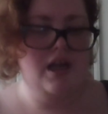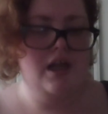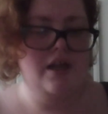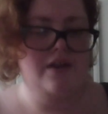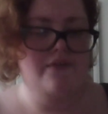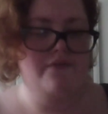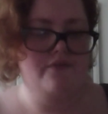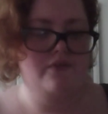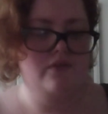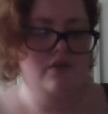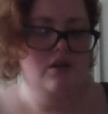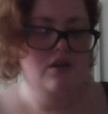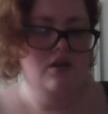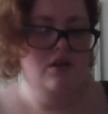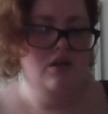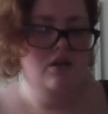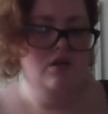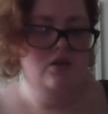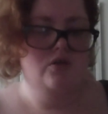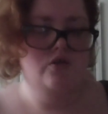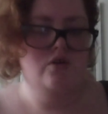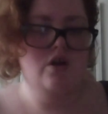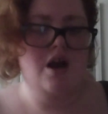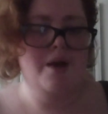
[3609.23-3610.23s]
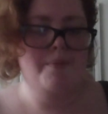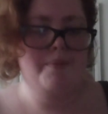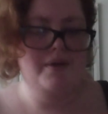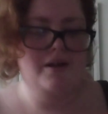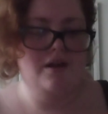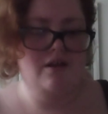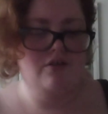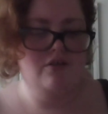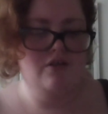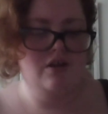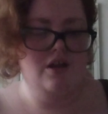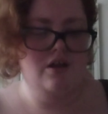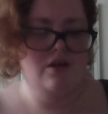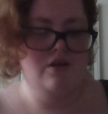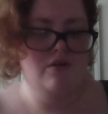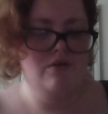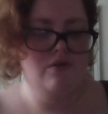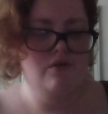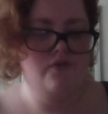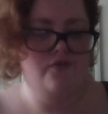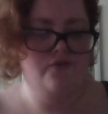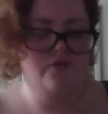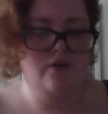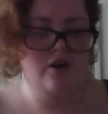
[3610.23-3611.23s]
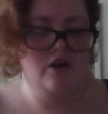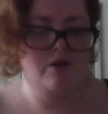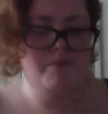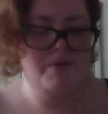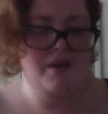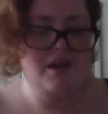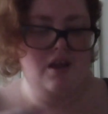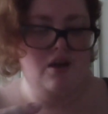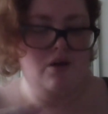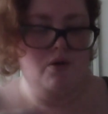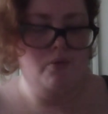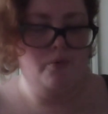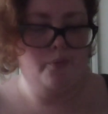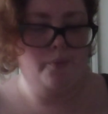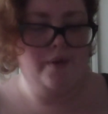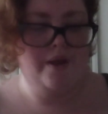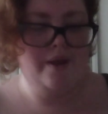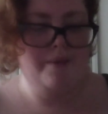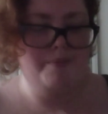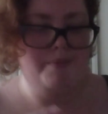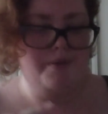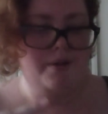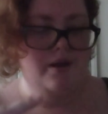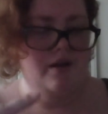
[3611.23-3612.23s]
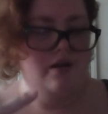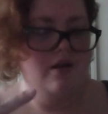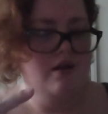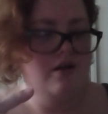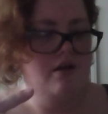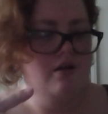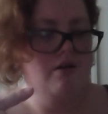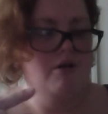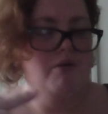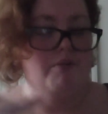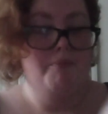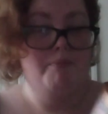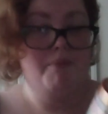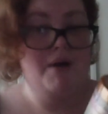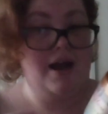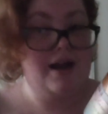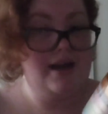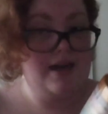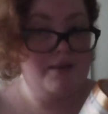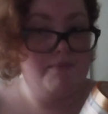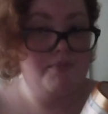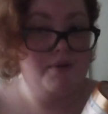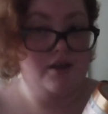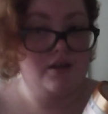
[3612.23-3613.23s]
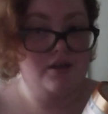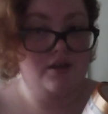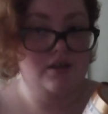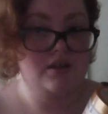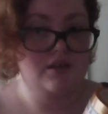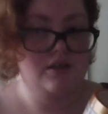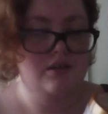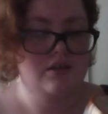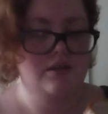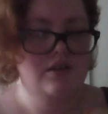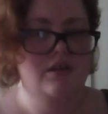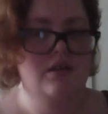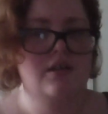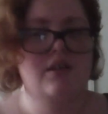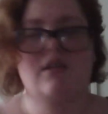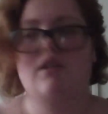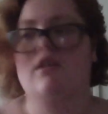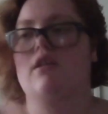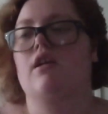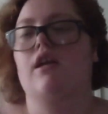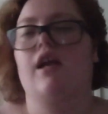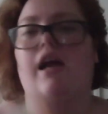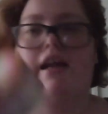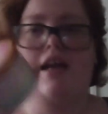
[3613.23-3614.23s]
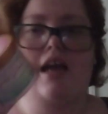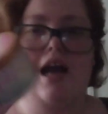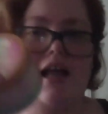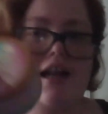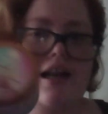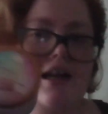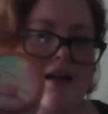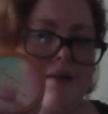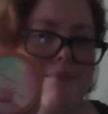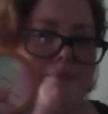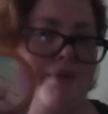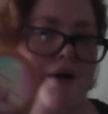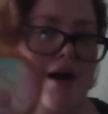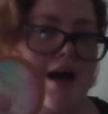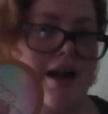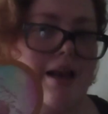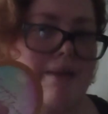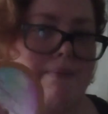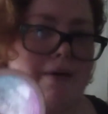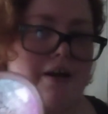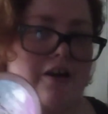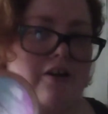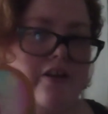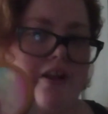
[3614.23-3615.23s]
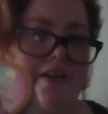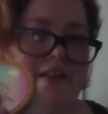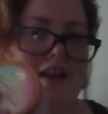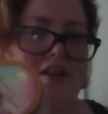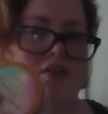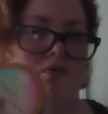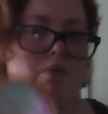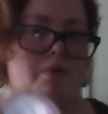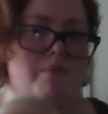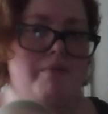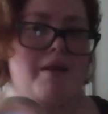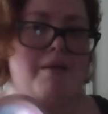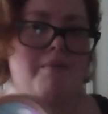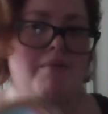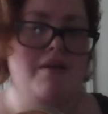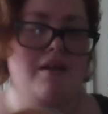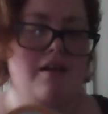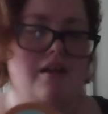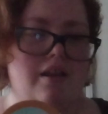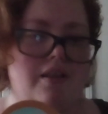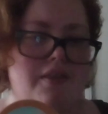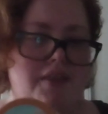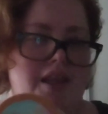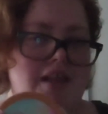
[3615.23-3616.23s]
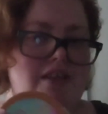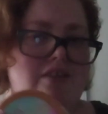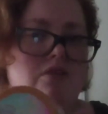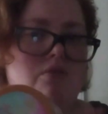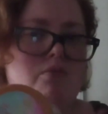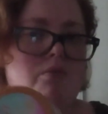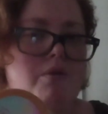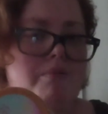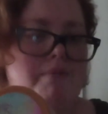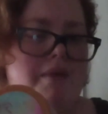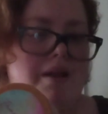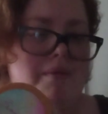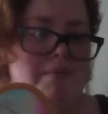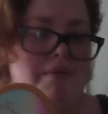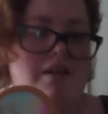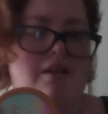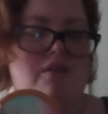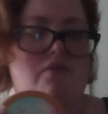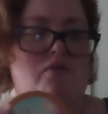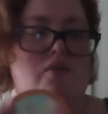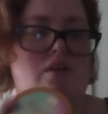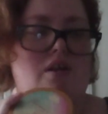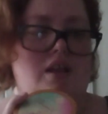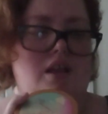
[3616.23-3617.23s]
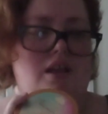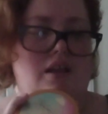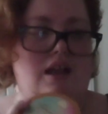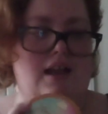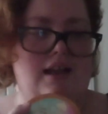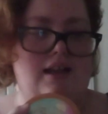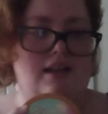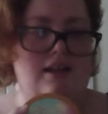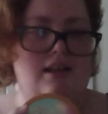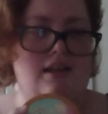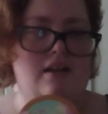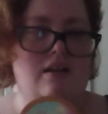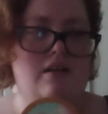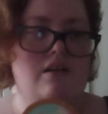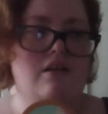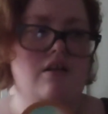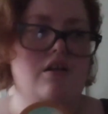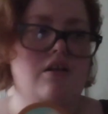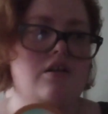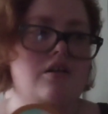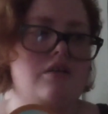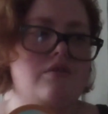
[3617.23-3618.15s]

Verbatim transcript: Hut Tropic Glow Firming Whip Body Butter. Got into body butter, and that's what made me. This is what made me really like it.